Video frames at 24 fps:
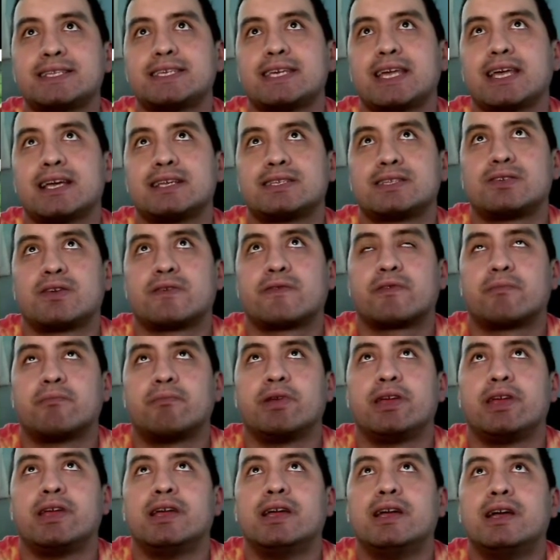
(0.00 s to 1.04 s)
S tier from
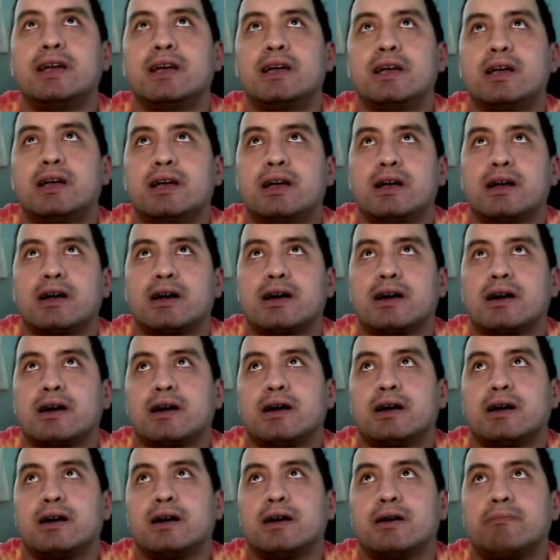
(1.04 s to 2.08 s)
me.
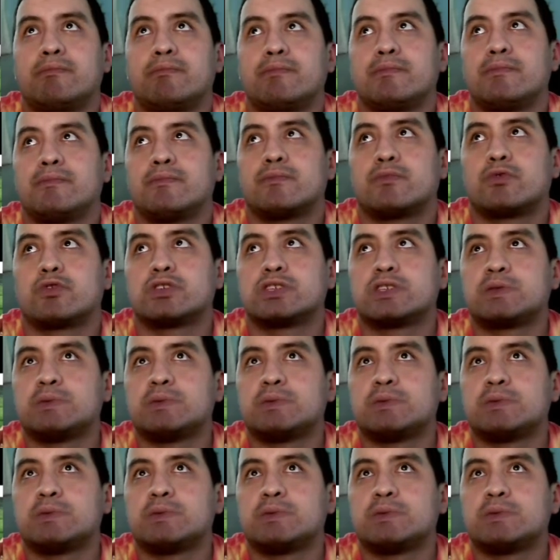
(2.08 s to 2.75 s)
Will this be